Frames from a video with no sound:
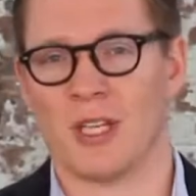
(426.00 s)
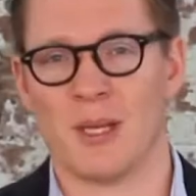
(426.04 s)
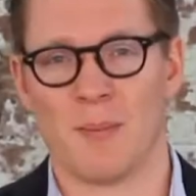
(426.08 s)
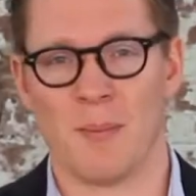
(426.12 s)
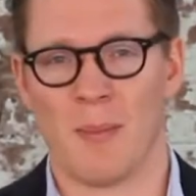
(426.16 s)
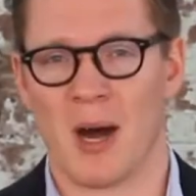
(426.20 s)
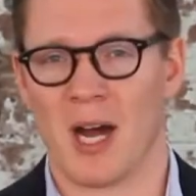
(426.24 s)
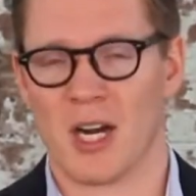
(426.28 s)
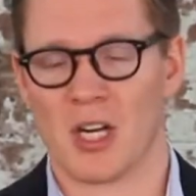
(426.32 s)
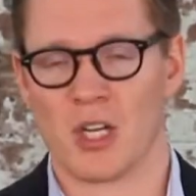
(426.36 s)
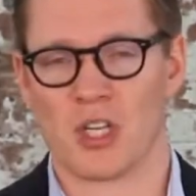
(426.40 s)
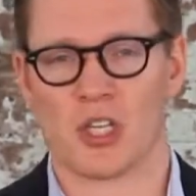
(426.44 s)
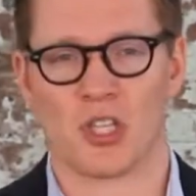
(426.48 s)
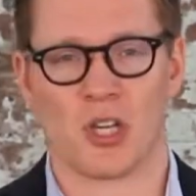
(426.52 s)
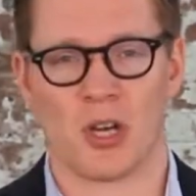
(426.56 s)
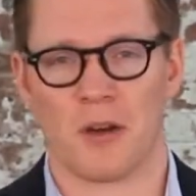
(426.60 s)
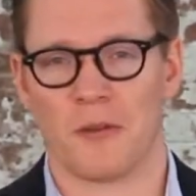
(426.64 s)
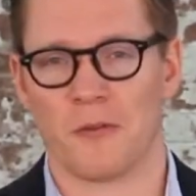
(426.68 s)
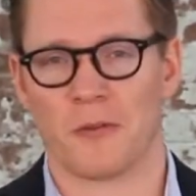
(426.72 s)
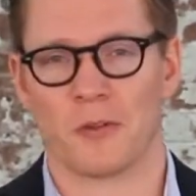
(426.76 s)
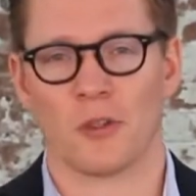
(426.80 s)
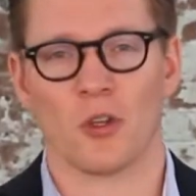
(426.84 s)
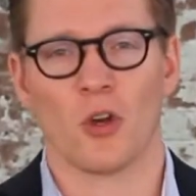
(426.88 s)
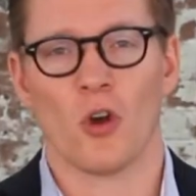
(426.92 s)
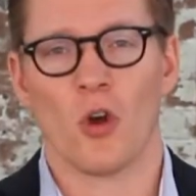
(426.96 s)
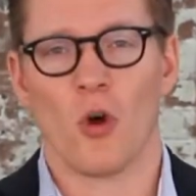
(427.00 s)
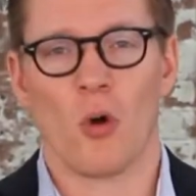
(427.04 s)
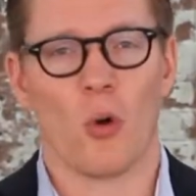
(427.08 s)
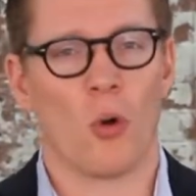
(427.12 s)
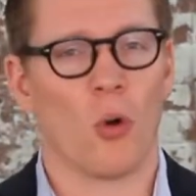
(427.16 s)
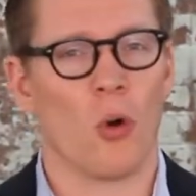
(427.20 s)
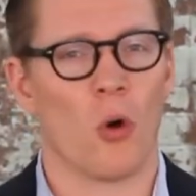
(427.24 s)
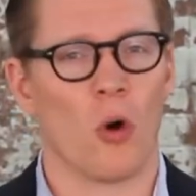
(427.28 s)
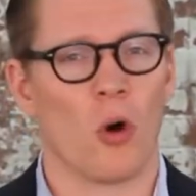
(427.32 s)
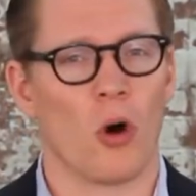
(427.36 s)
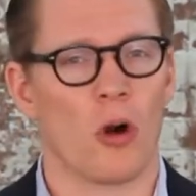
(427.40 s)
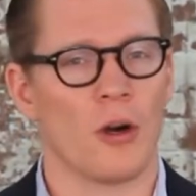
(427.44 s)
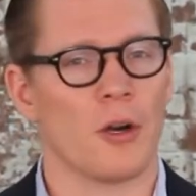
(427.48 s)
the Mannschaft,
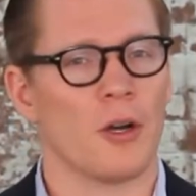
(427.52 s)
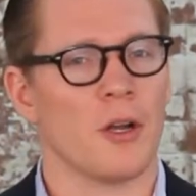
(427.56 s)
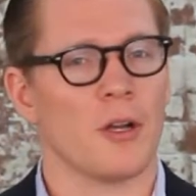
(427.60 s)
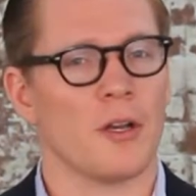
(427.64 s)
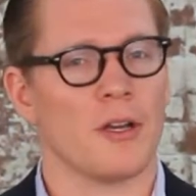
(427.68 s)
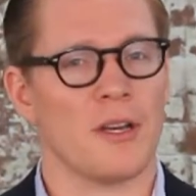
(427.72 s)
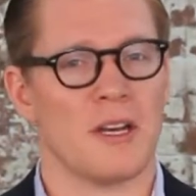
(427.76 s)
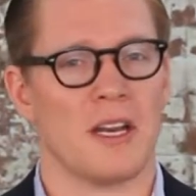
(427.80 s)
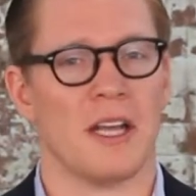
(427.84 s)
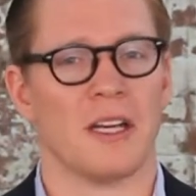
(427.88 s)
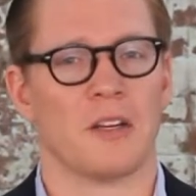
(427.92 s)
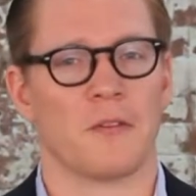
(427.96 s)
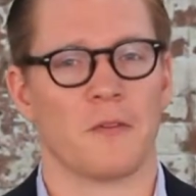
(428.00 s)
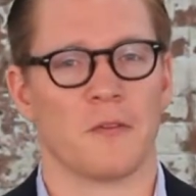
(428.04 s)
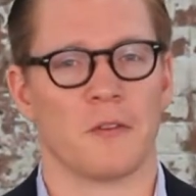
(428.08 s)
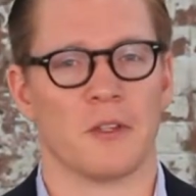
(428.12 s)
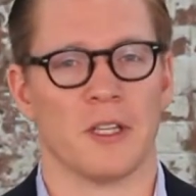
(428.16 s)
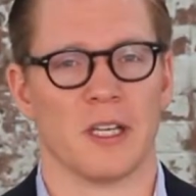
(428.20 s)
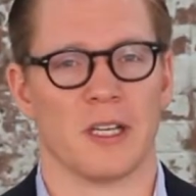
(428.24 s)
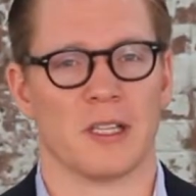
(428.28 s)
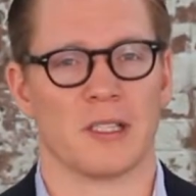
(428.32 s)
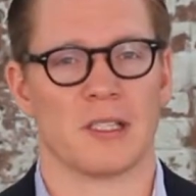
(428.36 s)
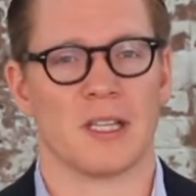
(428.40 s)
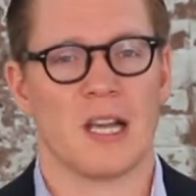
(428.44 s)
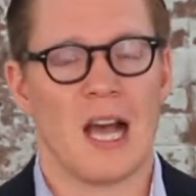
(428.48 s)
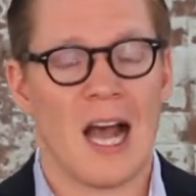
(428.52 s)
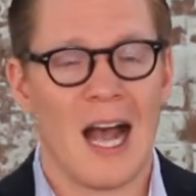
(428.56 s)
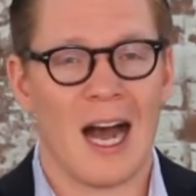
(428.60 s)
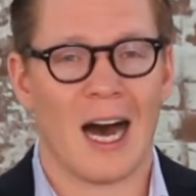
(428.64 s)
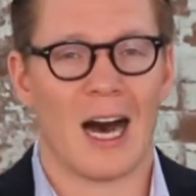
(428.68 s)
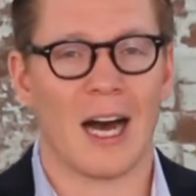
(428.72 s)
or Netflix?